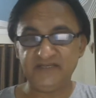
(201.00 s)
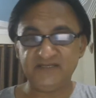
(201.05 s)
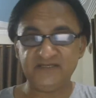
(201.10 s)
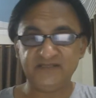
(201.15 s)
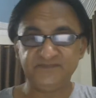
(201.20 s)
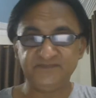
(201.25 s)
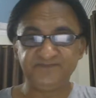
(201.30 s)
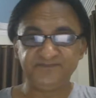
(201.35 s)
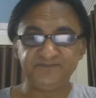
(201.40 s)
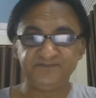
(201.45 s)

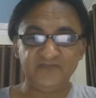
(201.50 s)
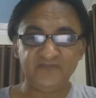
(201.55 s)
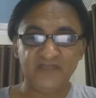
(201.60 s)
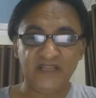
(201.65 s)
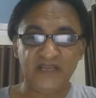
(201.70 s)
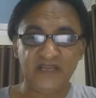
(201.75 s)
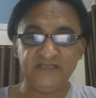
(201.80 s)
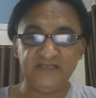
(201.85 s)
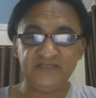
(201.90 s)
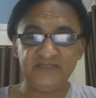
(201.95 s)
mentioned
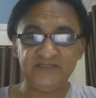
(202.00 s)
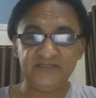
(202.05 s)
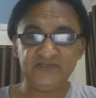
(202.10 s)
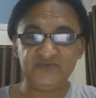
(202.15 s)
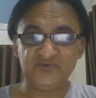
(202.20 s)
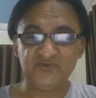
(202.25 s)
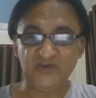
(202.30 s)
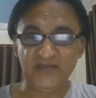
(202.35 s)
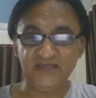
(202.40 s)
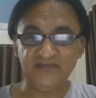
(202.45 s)

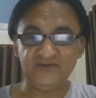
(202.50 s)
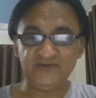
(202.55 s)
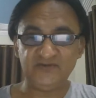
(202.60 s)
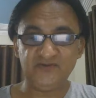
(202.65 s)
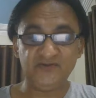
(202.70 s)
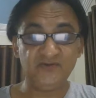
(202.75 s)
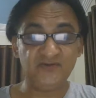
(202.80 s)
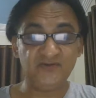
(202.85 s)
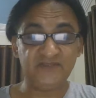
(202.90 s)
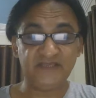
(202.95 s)
they
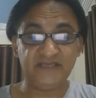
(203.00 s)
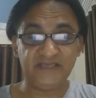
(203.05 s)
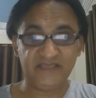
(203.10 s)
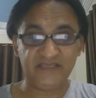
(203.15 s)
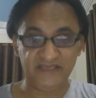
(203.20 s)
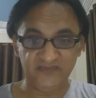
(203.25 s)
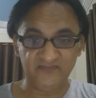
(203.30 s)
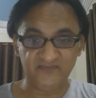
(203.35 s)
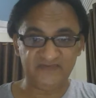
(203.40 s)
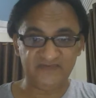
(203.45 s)
tried to look
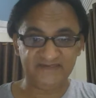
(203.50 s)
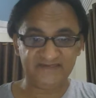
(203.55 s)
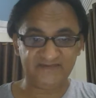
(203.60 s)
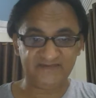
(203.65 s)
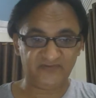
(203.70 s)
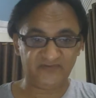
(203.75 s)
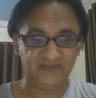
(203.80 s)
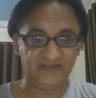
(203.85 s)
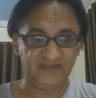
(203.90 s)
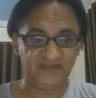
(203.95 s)
the
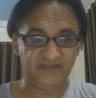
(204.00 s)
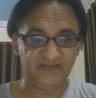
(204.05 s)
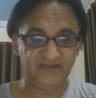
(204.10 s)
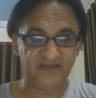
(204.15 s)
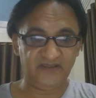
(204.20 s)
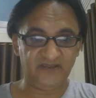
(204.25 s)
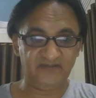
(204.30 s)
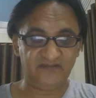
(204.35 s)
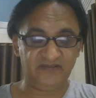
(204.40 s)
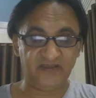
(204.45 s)
keywords,
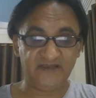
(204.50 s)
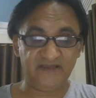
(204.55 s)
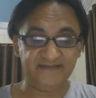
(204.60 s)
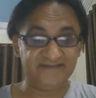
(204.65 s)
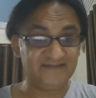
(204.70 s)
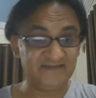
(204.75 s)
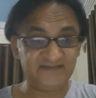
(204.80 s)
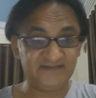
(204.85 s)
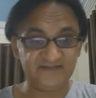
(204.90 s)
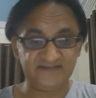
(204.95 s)
okay, as
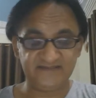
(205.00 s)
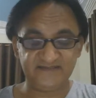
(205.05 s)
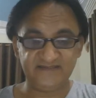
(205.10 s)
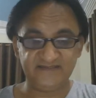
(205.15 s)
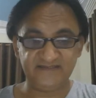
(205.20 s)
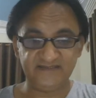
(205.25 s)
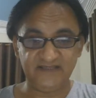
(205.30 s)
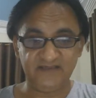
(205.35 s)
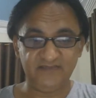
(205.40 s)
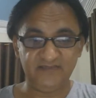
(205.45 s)
I
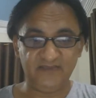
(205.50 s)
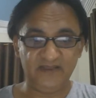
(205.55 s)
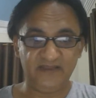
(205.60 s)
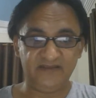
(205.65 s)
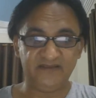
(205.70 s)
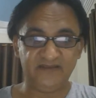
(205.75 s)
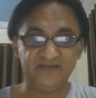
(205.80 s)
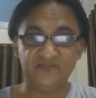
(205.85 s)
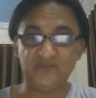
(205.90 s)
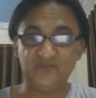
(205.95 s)
suggested them,
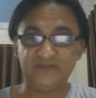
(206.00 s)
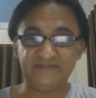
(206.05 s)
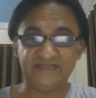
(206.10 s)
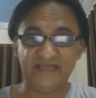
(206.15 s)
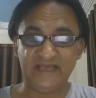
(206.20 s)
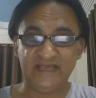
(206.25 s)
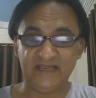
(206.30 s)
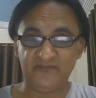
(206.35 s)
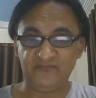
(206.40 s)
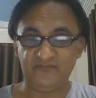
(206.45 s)
and it was
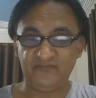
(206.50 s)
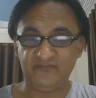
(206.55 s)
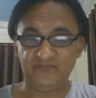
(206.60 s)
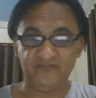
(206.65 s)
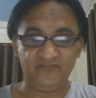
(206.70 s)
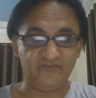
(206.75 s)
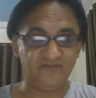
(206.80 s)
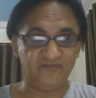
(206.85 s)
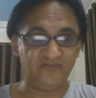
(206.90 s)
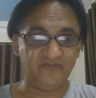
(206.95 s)

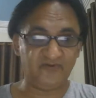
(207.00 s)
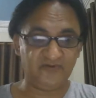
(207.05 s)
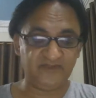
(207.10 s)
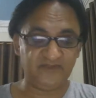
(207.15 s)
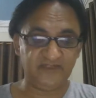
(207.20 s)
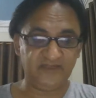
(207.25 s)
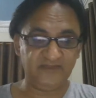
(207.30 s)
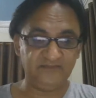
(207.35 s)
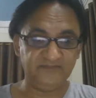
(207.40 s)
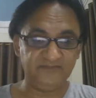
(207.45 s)
helpful for
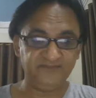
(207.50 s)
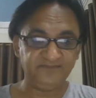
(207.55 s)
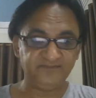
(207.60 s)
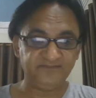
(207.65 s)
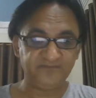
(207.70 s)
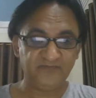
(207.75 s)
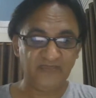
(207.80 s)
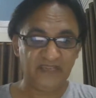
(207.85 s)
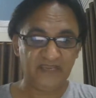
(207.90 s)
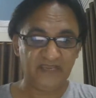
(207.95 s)
them.
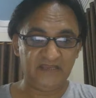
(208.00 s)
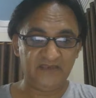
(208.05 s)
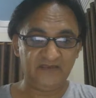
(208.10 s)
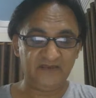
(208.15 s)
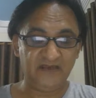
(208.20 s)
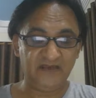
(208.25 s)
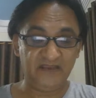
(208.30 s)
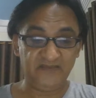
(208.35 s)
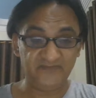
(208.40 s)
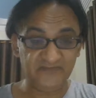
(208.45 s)
And
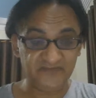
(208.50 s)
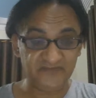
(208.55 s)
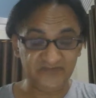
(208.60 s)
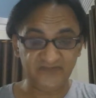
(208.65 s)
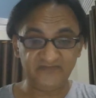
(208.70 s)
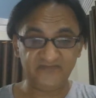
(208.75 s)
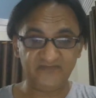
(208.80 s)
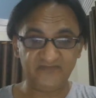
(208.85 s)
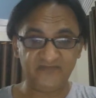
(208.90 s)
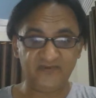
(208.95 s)
I have
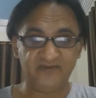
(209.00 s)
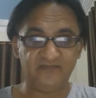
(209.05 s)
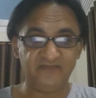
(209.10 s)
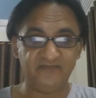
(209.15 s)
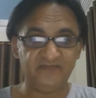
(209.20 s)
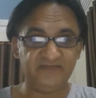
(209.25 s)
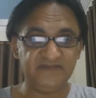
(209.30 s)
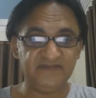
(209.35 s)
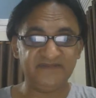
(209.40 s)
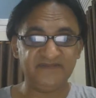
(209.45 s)
received
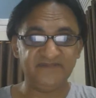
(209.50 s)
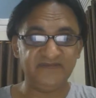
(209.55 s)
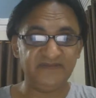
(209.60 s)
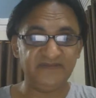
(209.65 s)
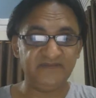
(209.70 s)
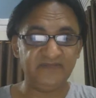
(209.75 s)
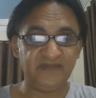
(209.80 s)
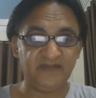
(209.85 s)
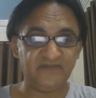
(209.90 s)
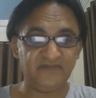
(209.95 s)
from this
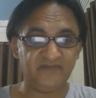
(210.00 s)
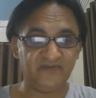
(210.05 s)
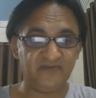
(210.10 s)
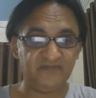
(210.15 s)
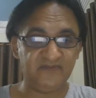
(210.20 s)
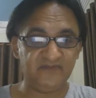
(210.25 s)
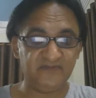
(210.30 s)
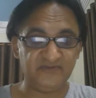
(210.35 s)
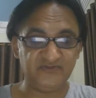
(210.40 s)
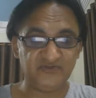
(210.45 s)
feedback from
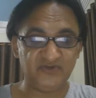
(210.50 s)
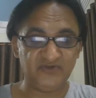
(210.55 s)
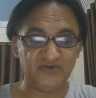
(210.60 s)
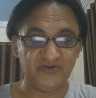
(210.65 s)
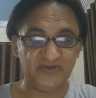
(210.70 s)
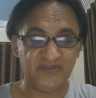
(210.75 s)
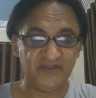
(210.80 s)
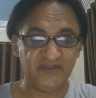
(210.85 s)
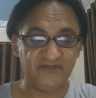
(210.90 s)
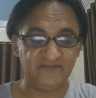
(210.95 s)
the
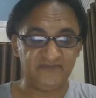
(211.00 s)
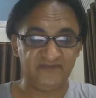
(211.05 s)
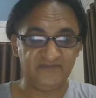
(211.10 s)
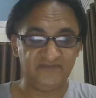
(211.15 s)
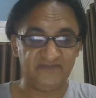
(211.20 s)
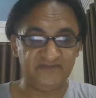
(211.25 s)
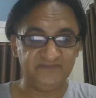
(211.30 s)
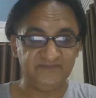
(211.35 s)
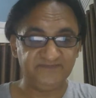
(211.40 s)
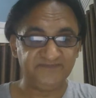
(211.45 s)
majority of that one.